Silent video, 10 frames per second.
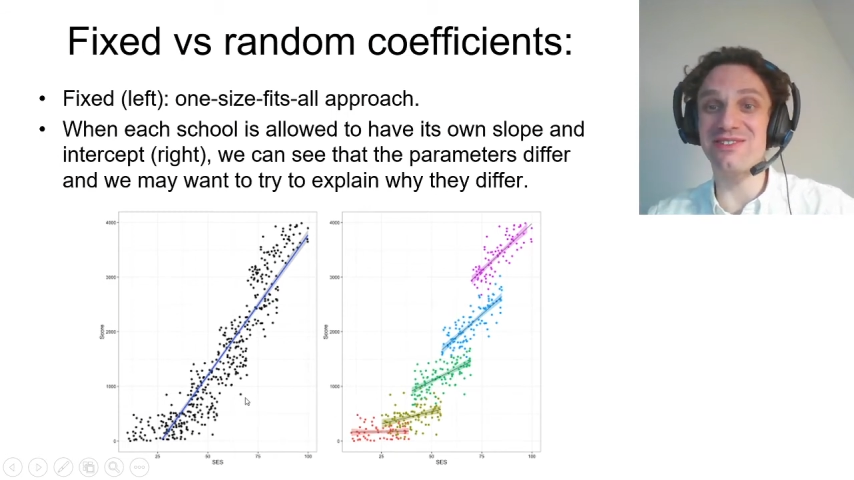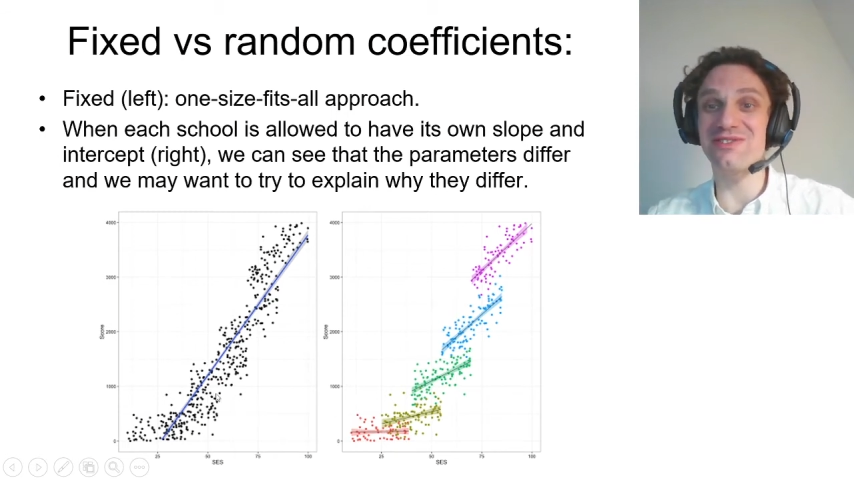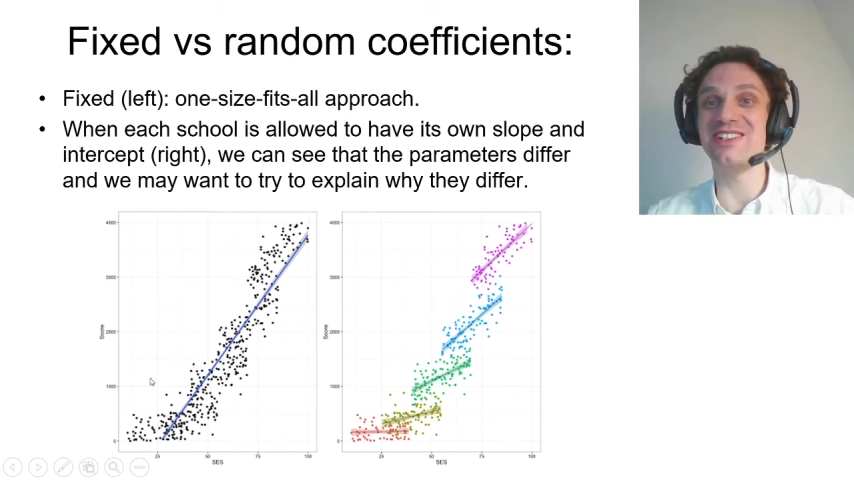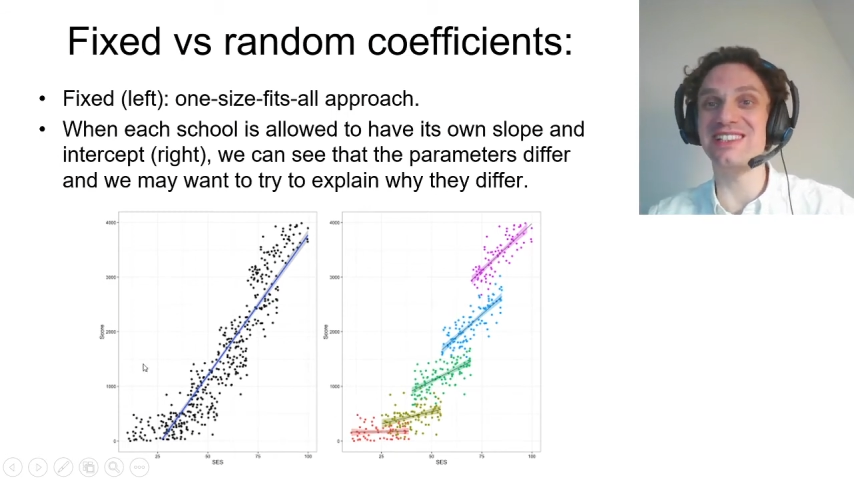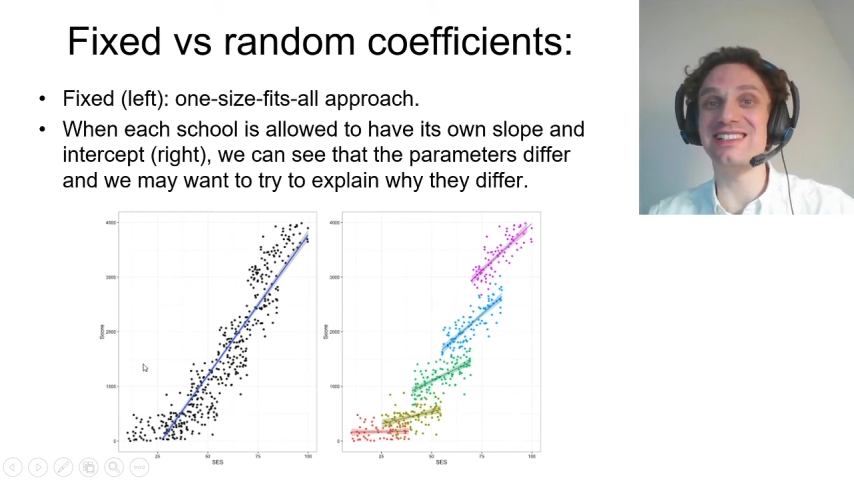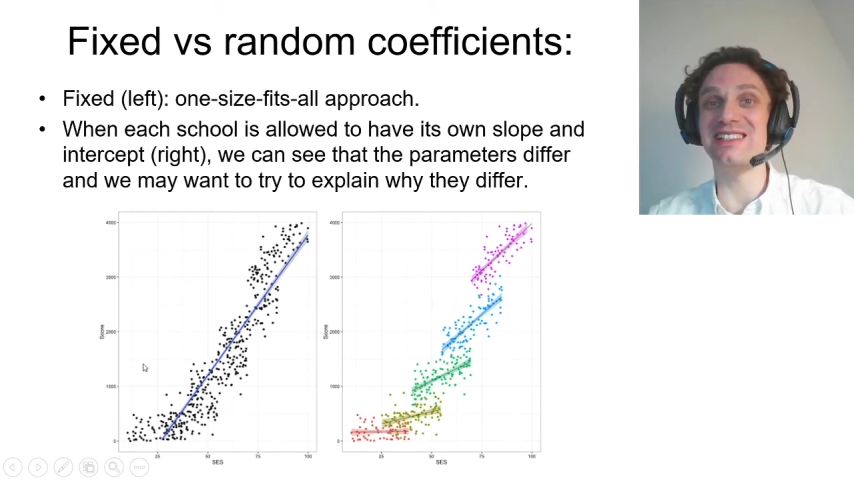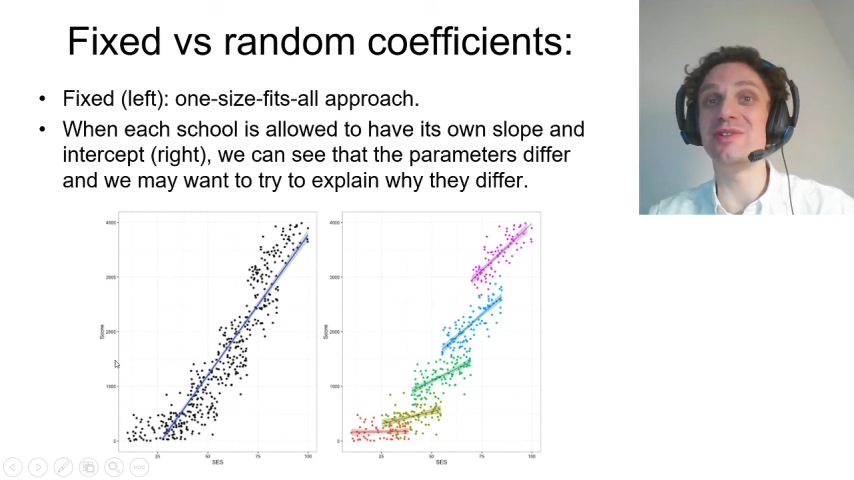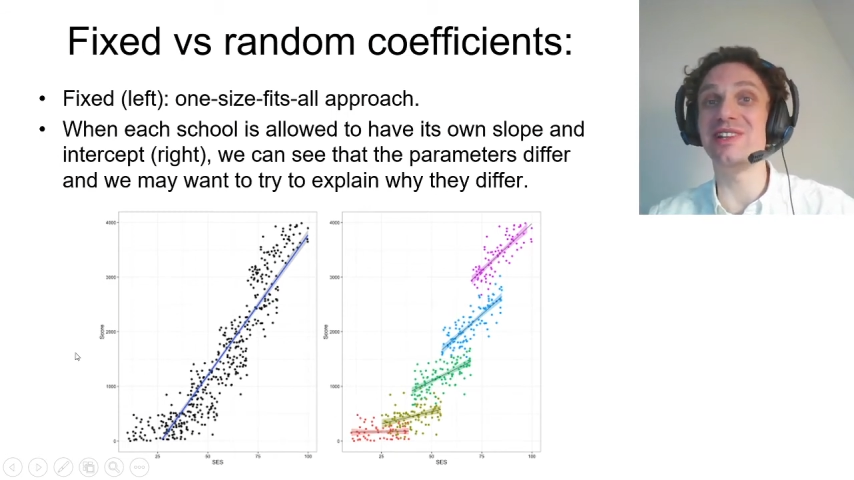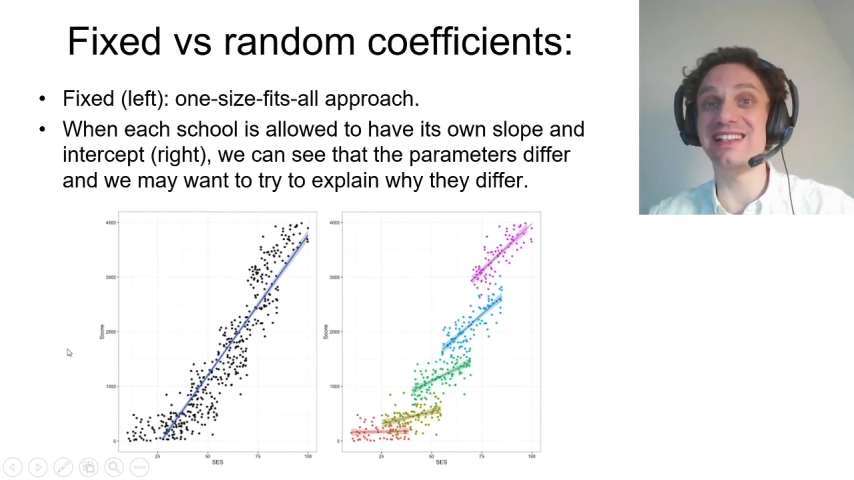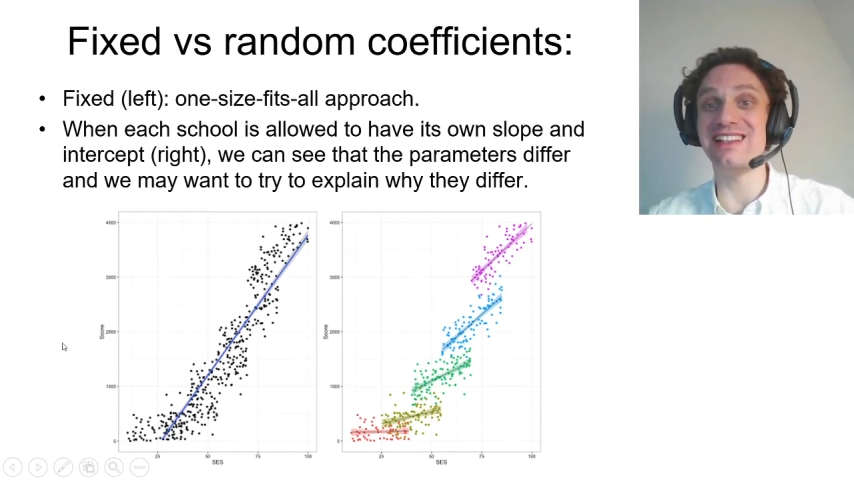of course it's
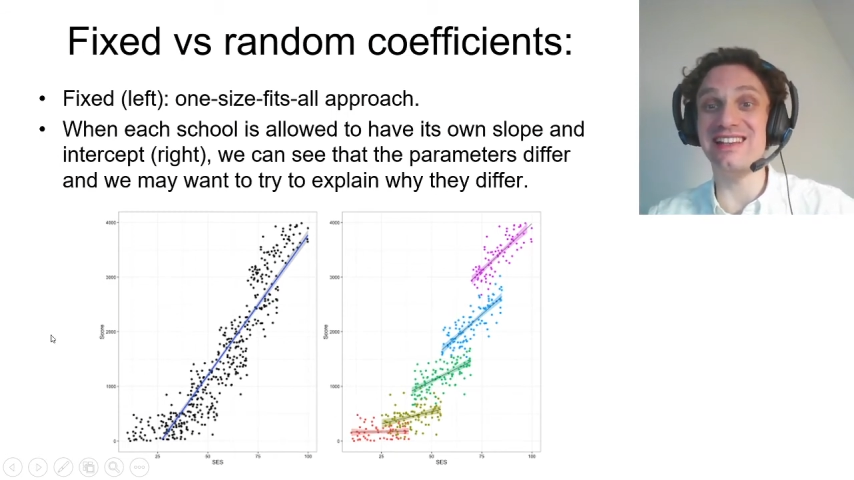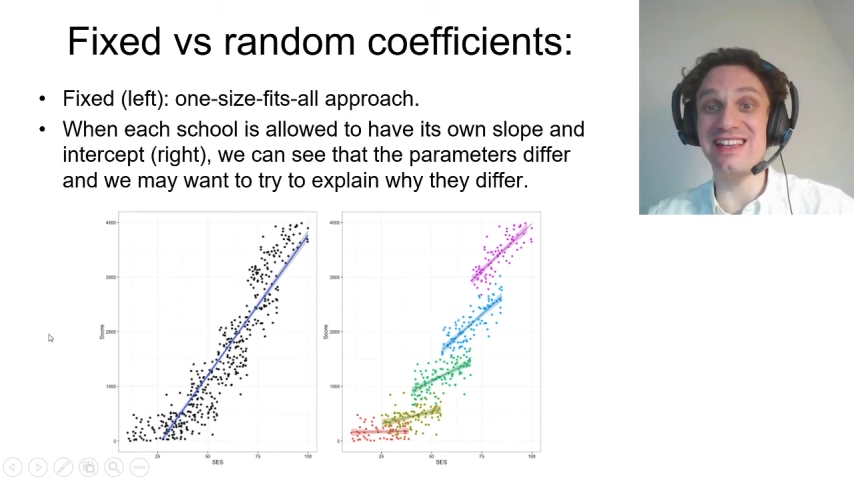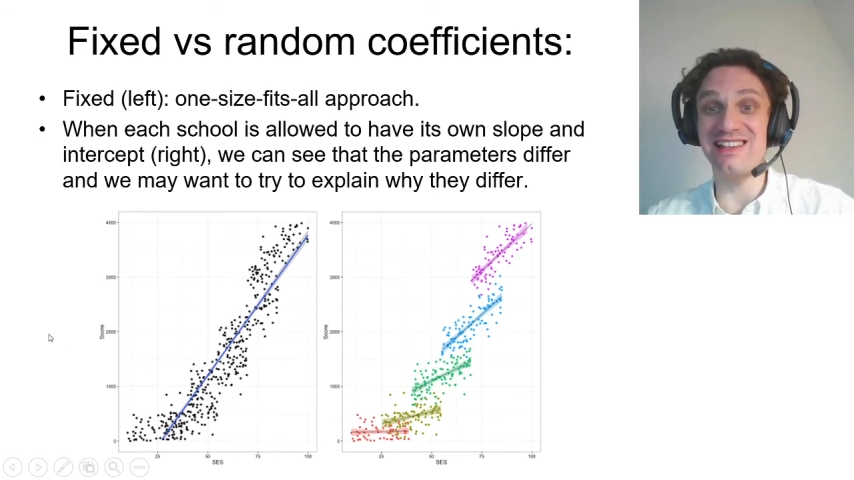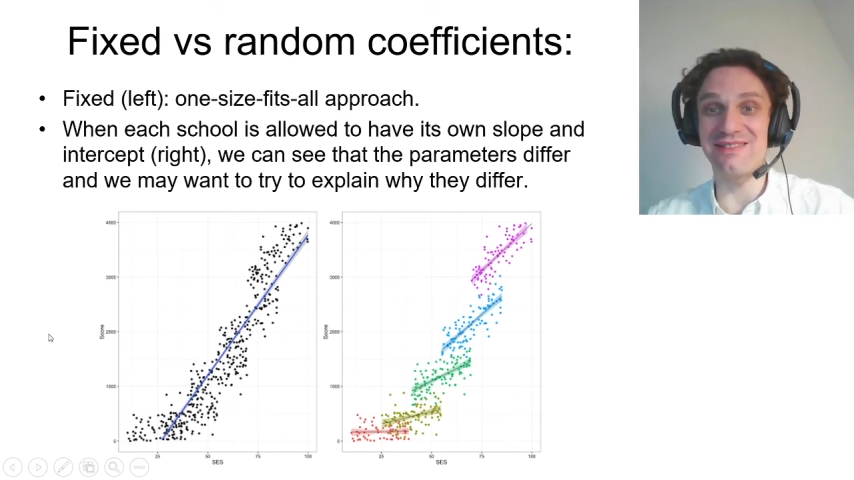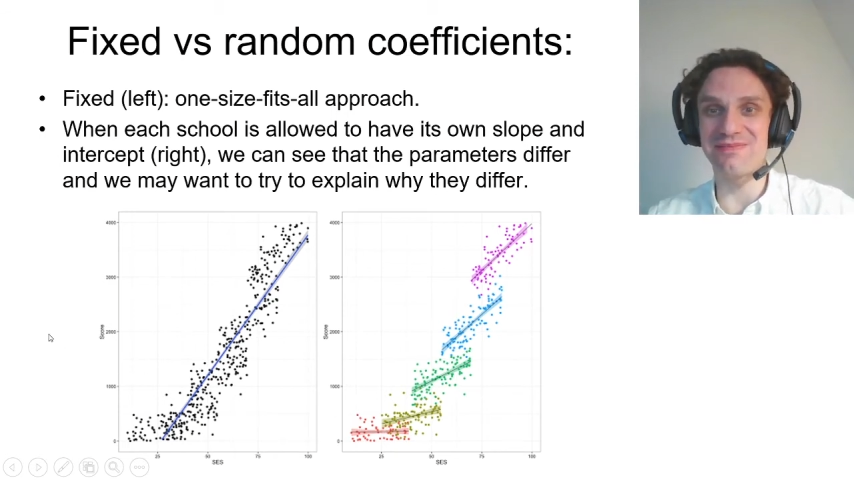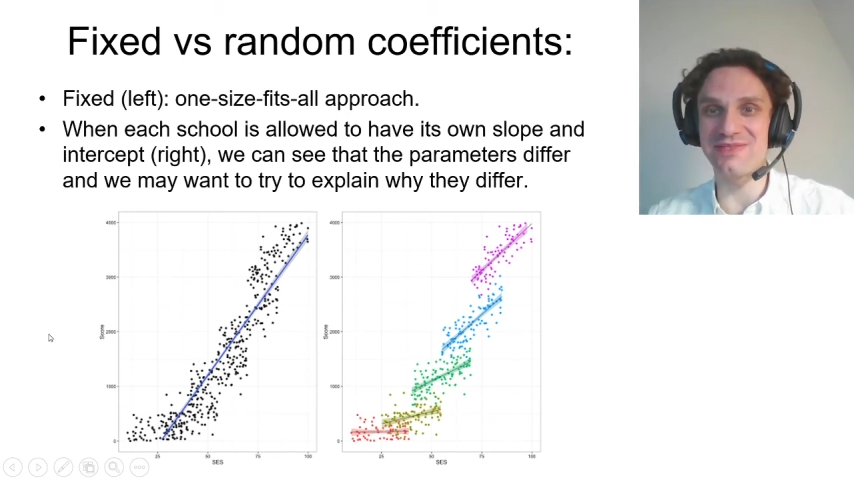simulated data,